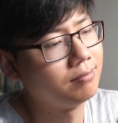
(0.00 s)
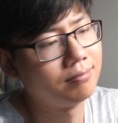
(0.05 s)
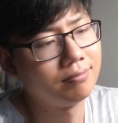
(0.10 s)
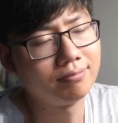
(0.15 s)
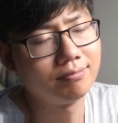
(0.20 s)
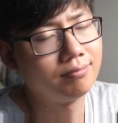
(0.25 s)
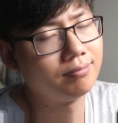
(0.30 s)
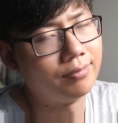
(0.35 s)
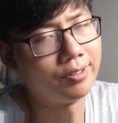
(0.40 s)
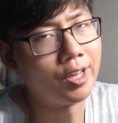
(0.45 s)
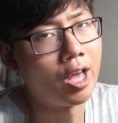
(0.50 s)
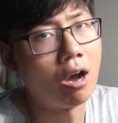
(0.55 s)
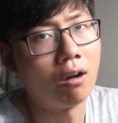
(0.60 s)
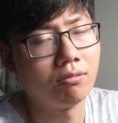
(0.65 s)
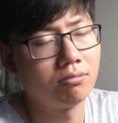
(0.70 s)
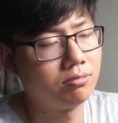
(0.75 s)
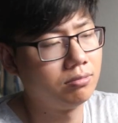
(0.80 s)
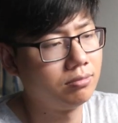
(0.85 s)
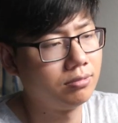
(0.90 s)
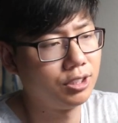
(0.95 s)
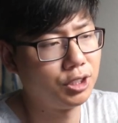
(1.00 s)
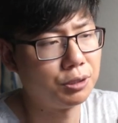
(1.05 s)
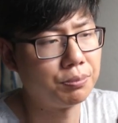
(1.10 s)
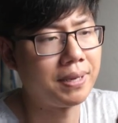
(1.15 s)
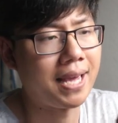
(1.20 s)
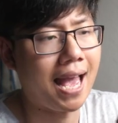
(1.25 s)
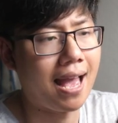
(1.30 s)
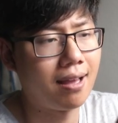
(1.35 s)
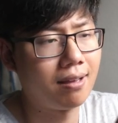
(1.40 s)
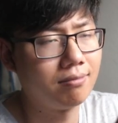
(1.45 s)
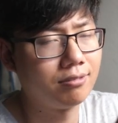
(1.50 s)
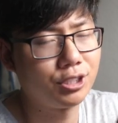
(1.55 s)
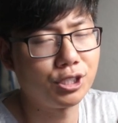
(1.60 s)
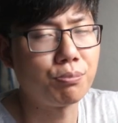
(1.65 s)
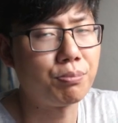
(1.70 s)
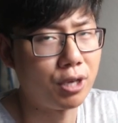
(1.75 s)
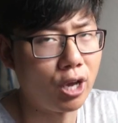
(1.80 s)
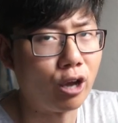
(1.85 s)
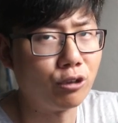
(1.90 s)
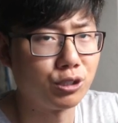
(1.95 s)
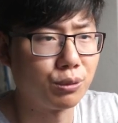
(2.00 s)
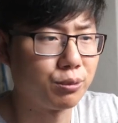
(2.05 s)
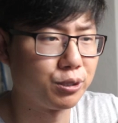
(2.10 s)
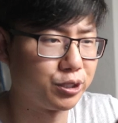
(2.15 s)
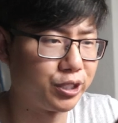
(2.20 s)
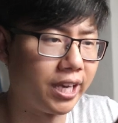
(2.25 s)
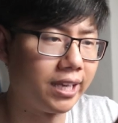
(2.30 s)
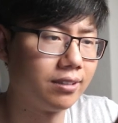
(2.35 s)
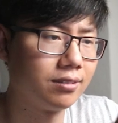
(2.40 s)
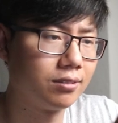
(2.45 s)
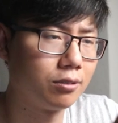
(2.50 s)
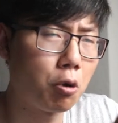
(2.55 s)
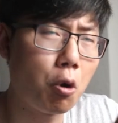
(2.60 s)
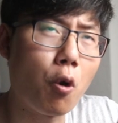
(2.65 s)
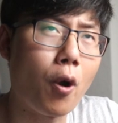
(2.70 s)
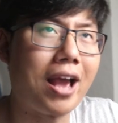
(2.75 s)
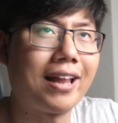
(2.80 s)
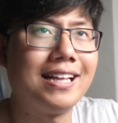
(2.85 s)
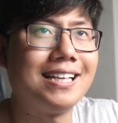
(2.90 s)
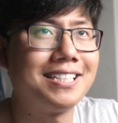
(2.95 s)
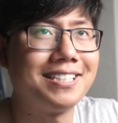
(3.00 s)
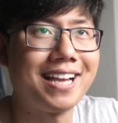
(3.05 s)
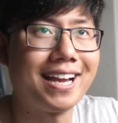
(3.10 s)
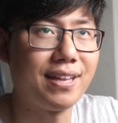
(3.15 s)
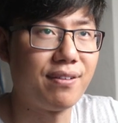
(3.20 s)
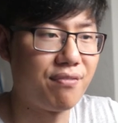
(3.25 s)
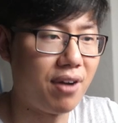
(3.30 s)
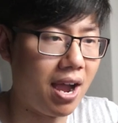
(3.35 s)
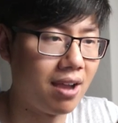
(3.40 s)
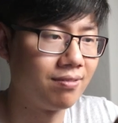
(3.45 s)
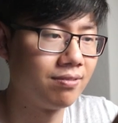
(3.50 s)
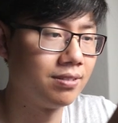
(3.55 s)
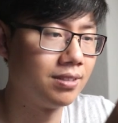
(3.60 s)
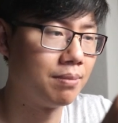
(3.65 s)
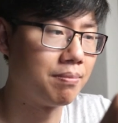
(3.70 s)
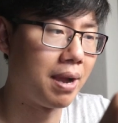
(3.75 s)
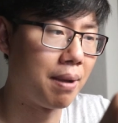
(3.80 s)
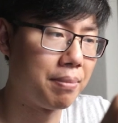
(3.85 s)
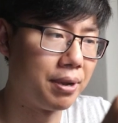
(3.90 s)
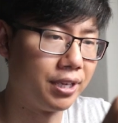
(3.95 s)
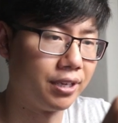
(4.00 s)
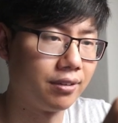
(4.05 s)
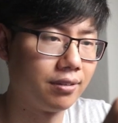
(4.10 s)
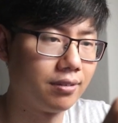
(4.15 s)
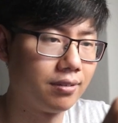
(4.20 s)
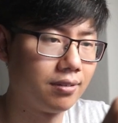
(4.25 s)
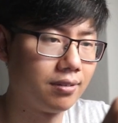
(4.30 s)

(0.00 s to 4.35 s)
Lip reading: no, should be 100%, or at least 95 in my opinion.